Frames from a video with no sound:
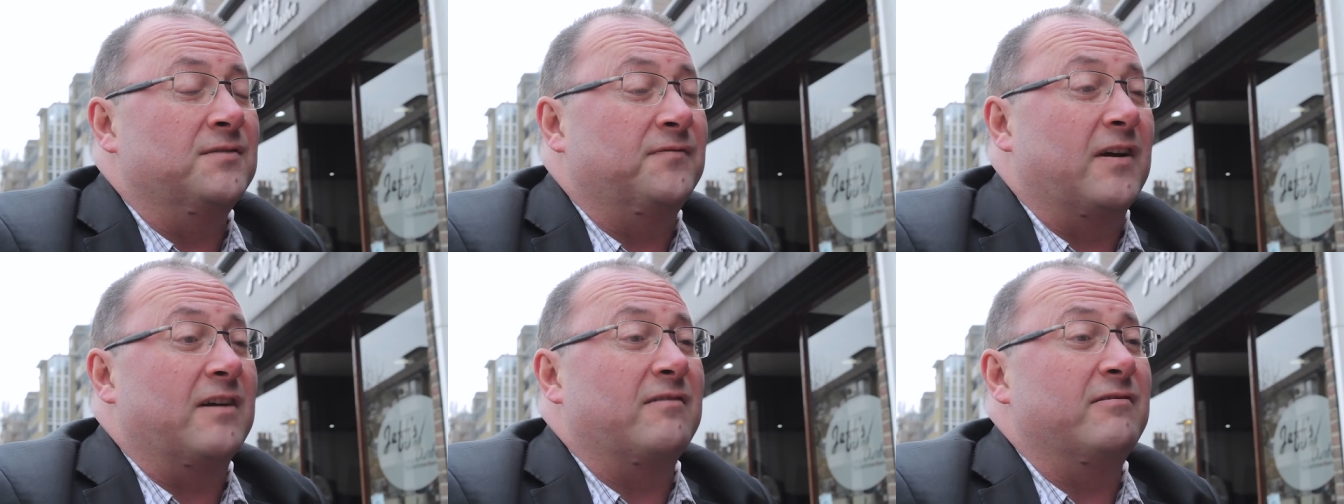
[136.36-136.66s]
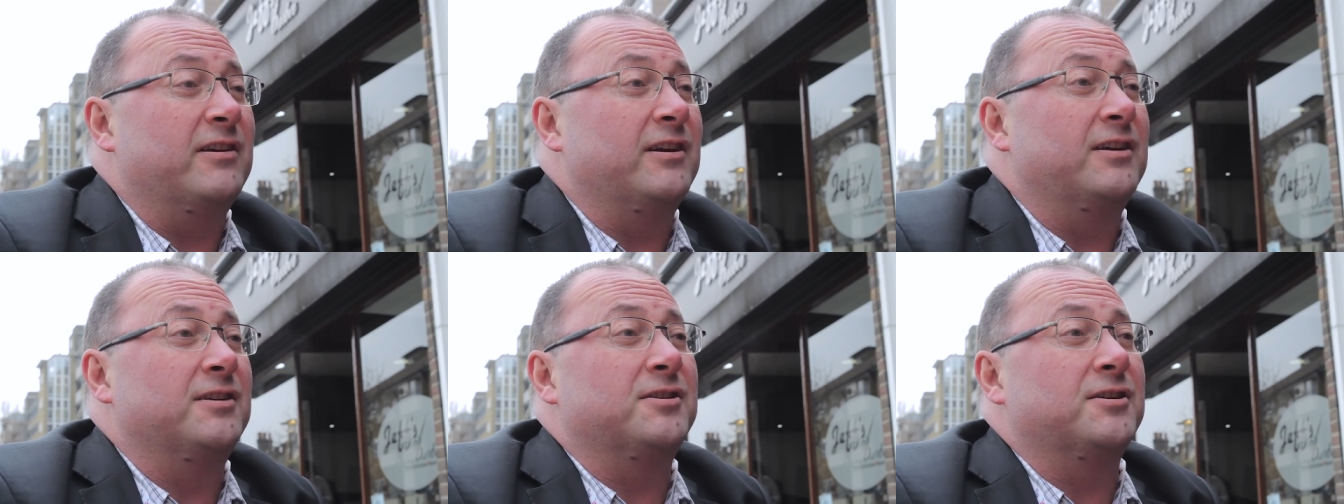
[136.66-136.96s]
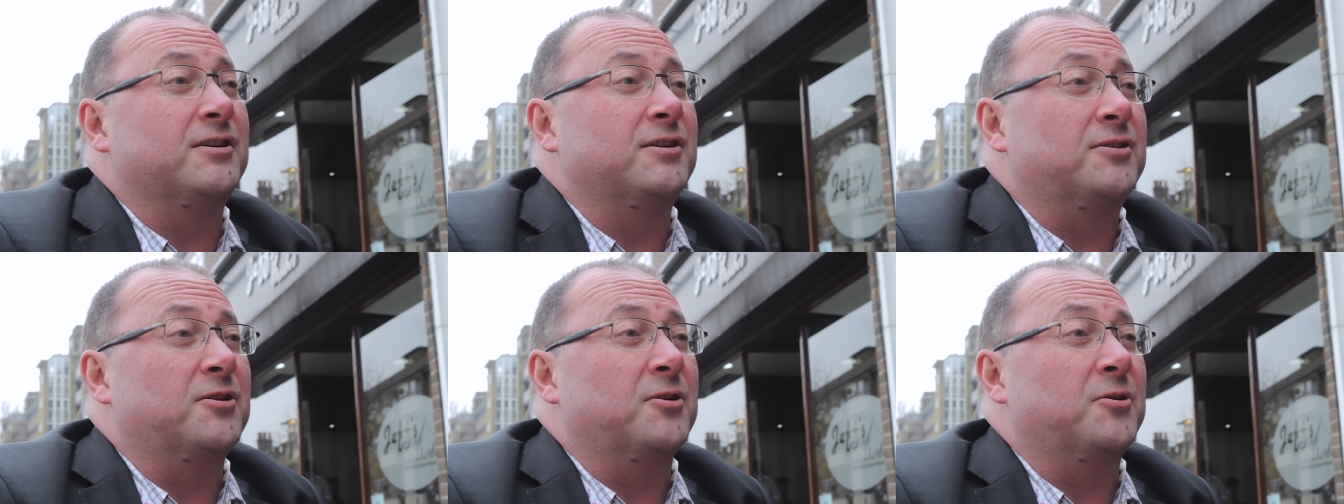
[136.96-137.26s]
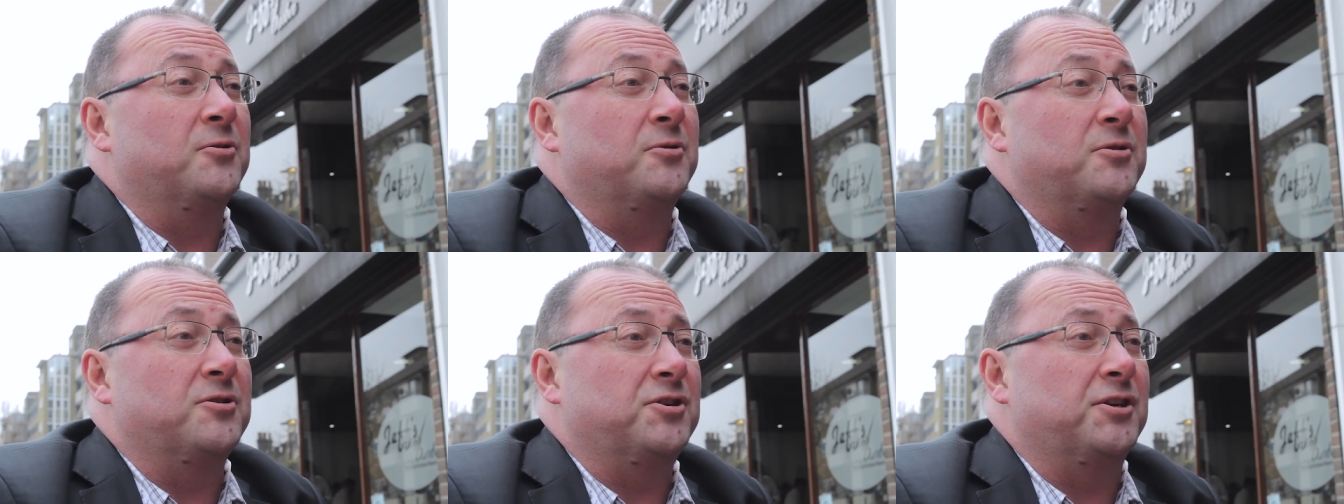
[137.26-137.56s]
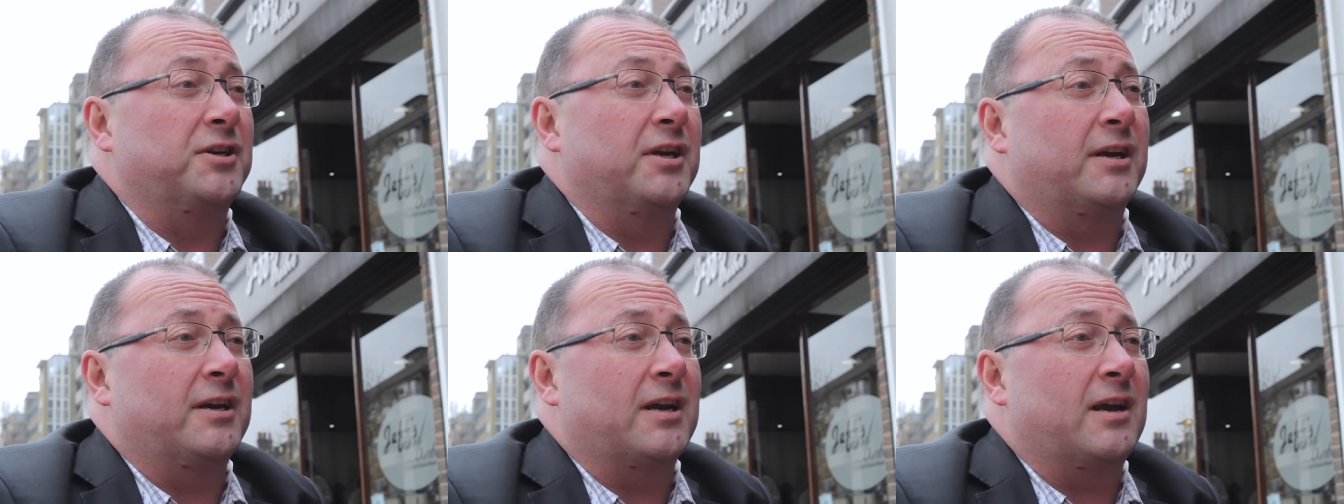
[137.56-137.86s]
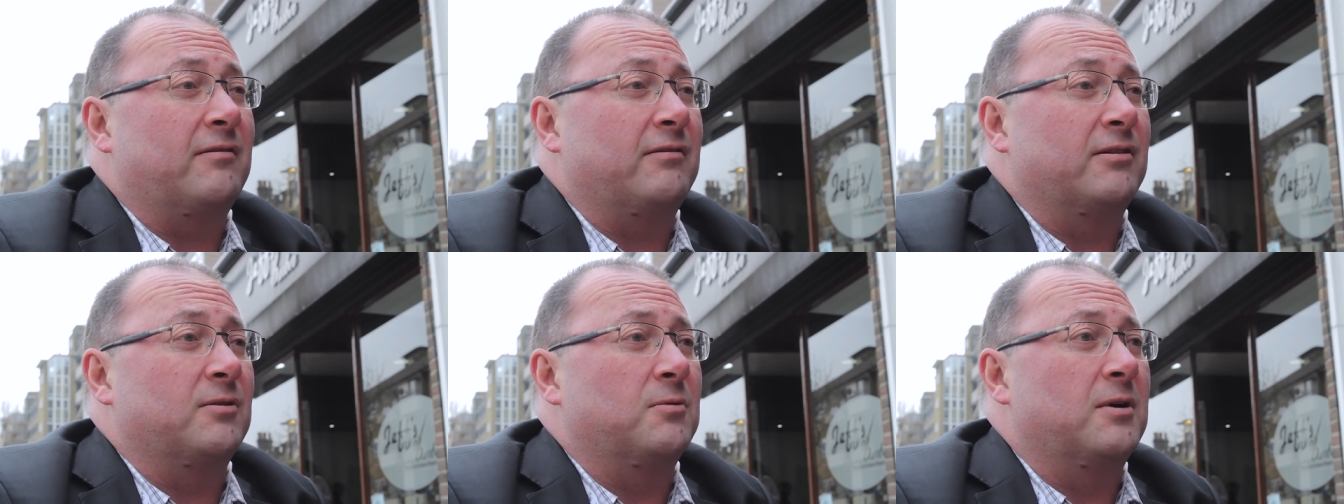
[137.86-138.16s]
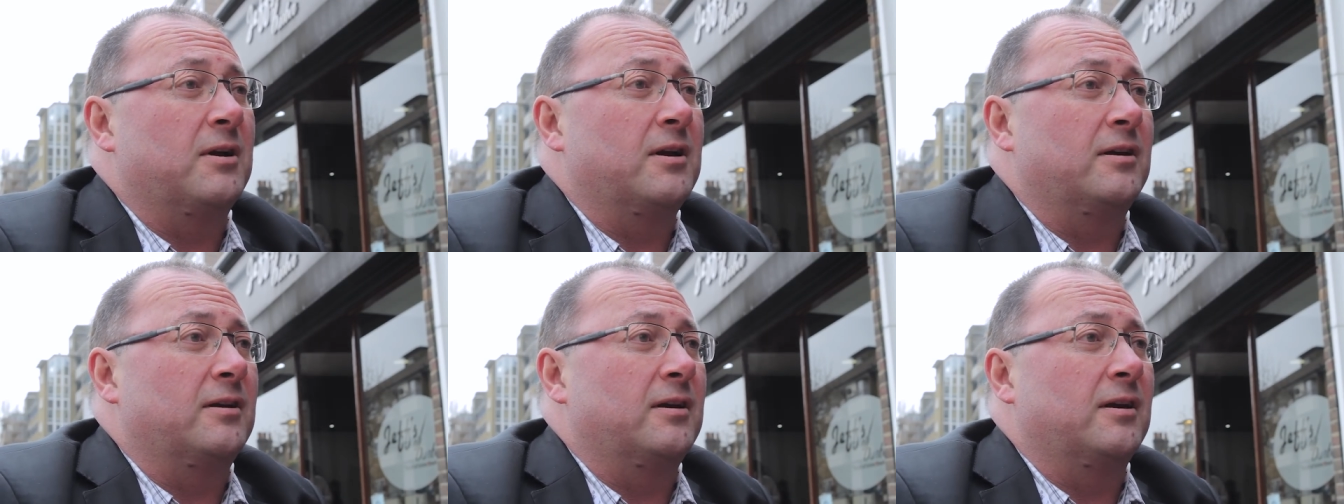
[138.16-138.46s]
It's very easy to do because you get carried
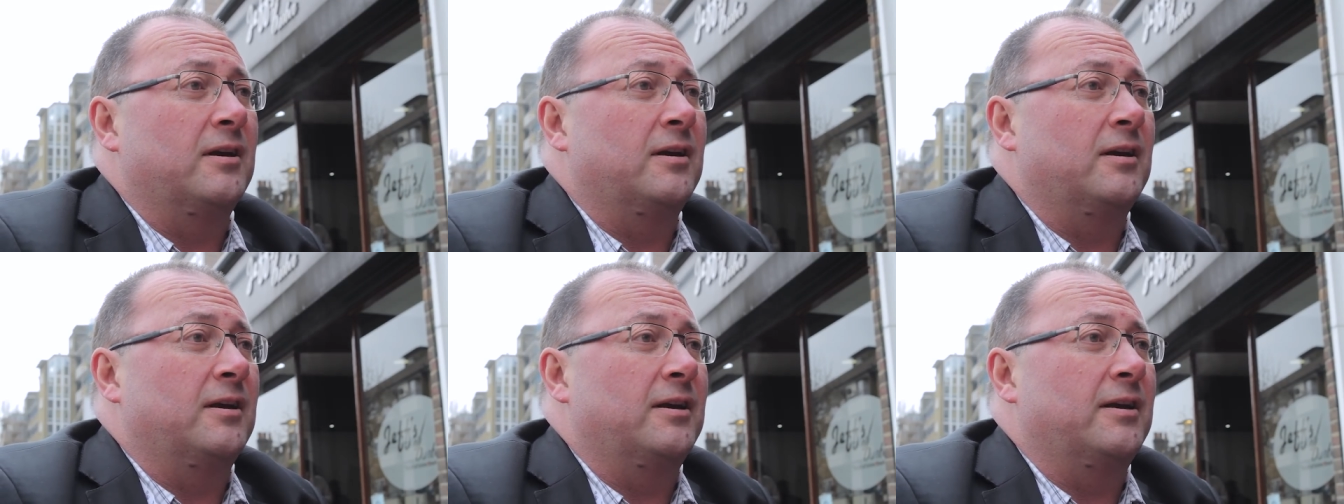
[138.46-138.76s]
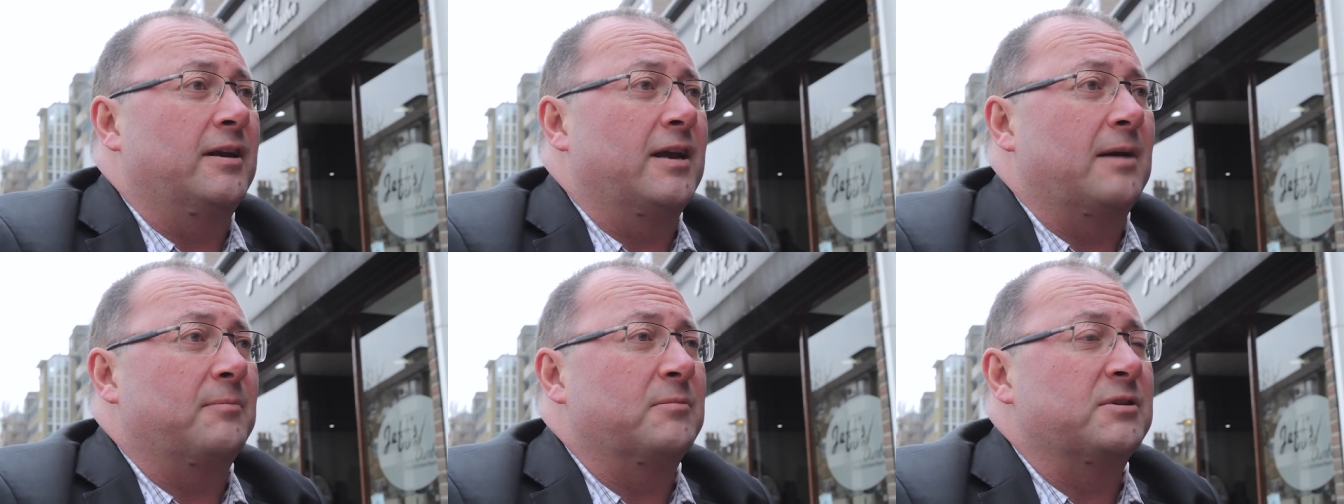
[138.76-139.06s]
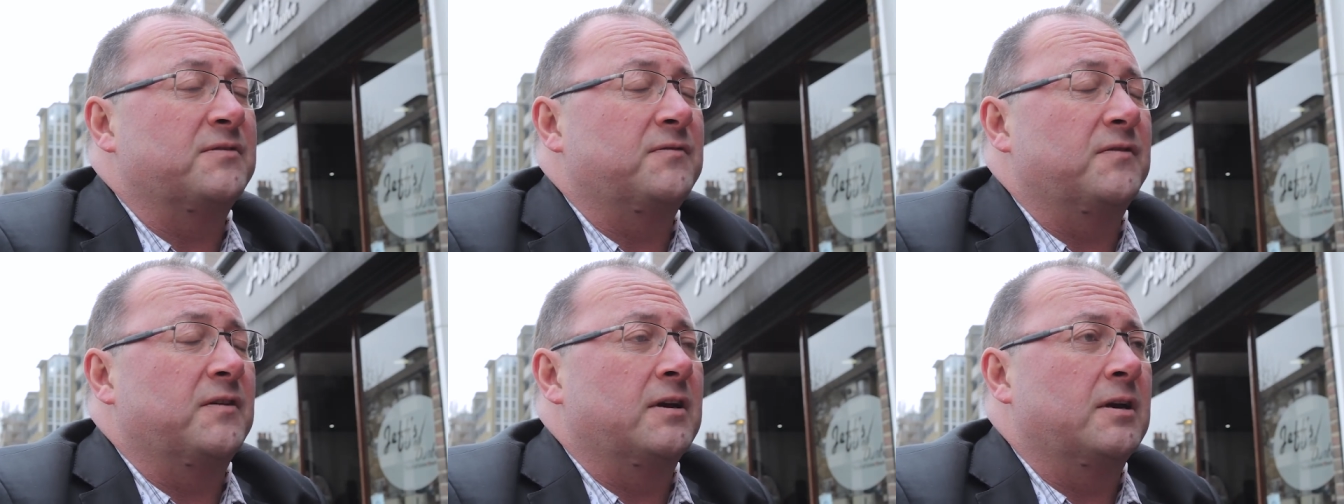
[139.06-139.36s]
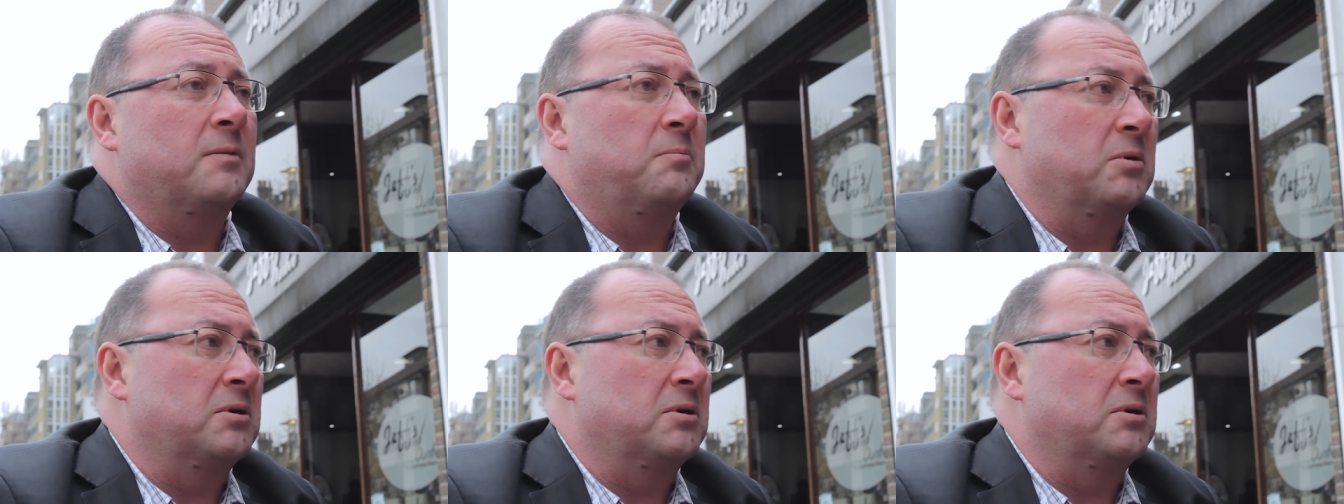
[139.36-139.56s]
away in, in, in the atmosphere.